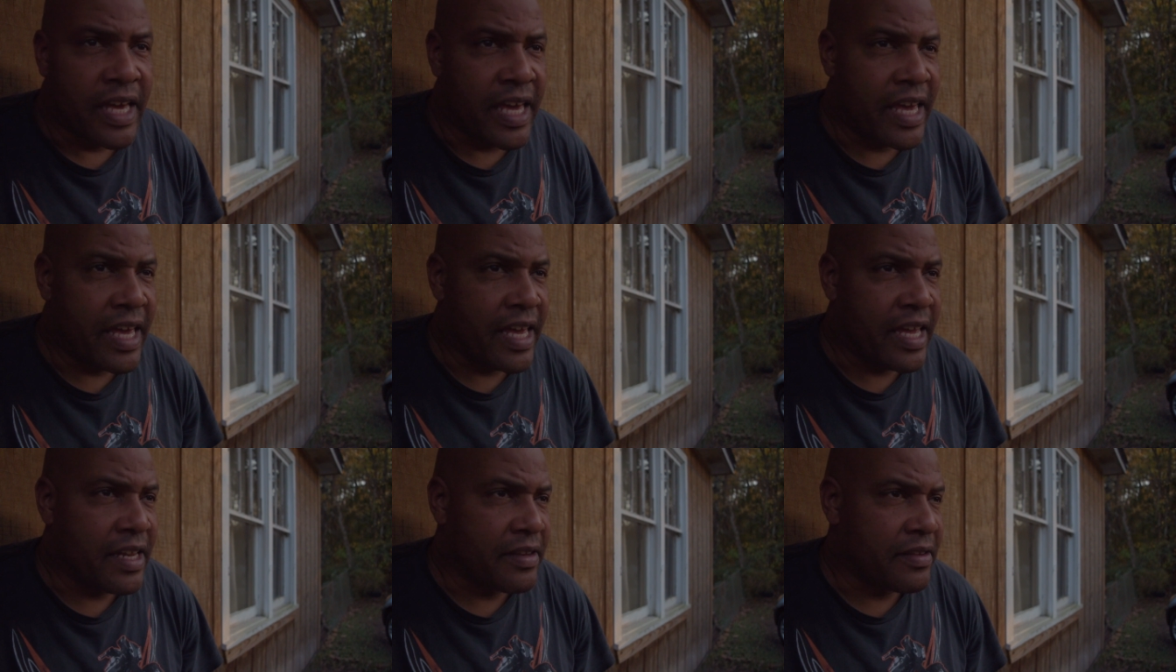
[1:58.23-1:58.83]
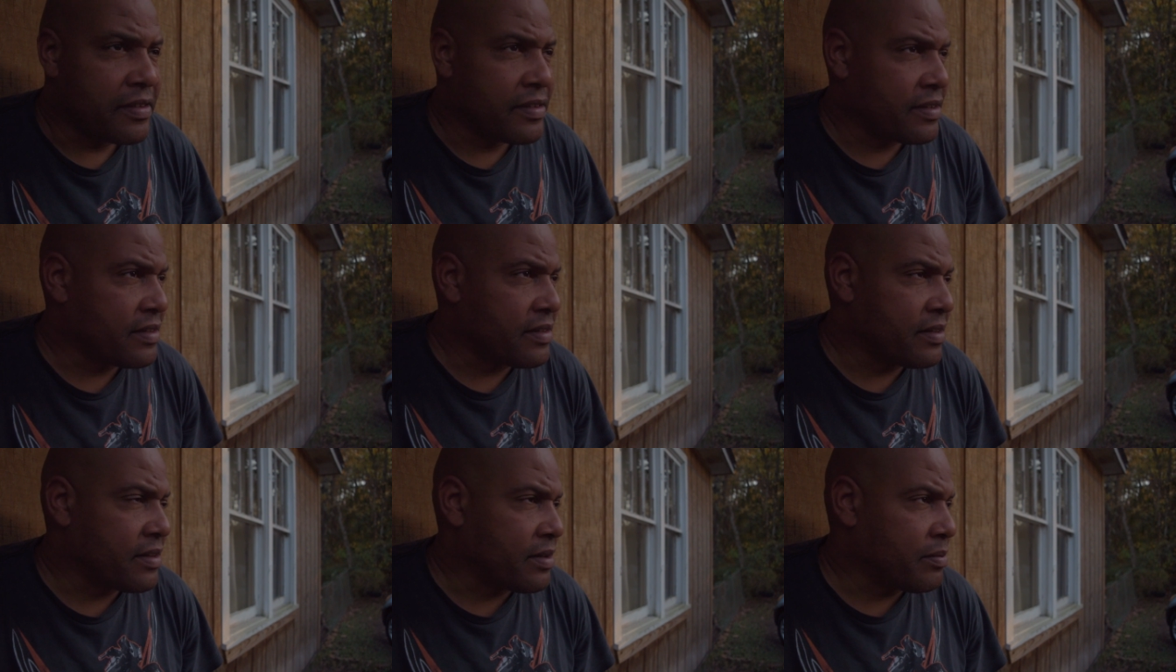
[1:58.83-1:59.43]
And
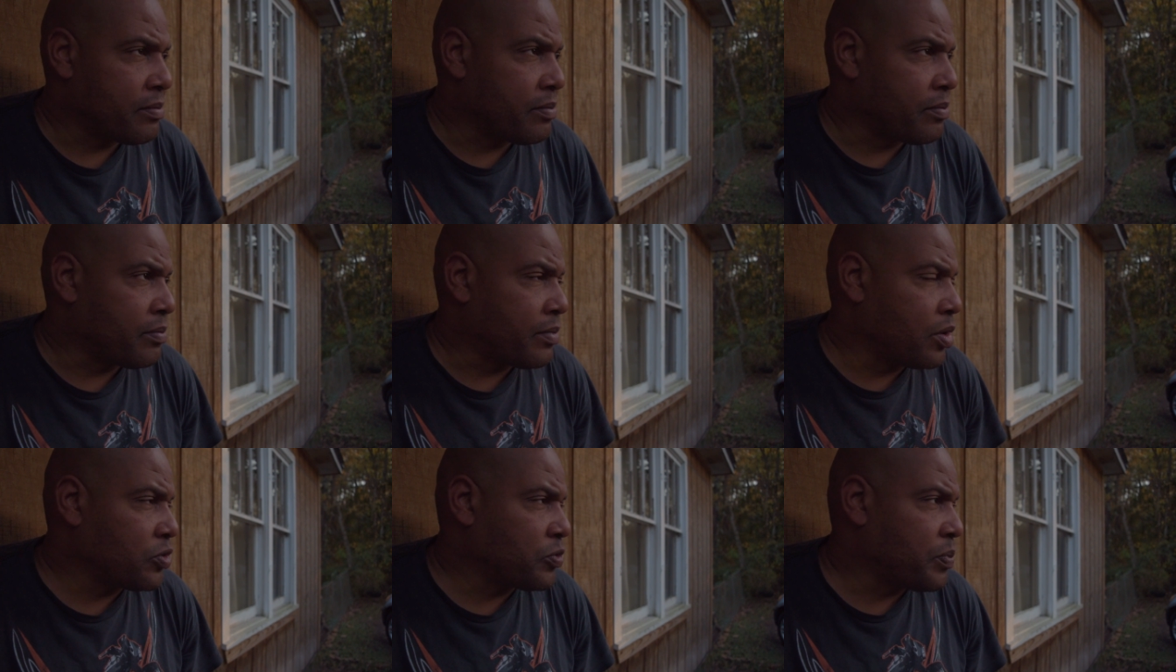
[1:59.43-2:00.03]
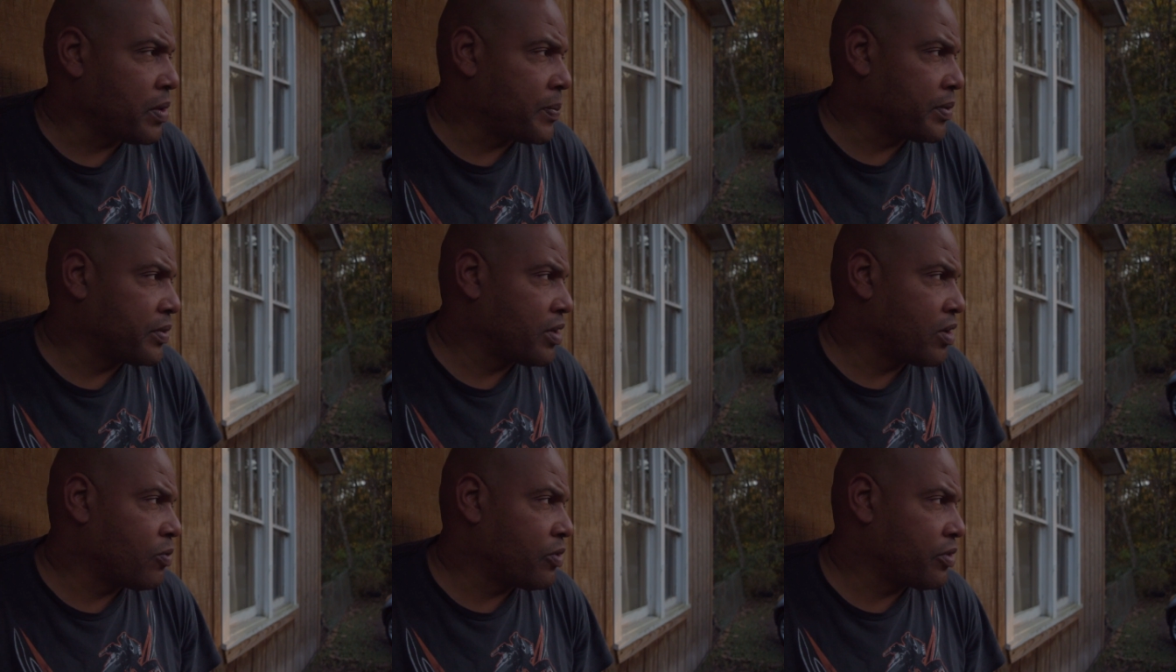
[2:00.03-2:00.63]
most people
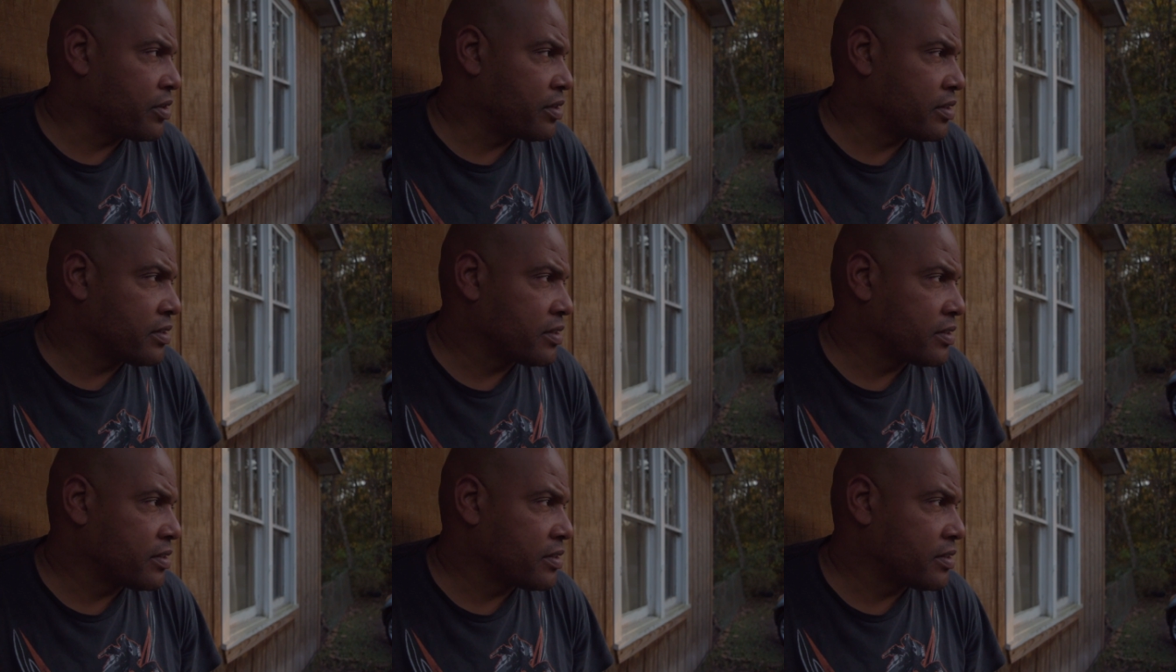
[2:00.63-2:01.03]
don't want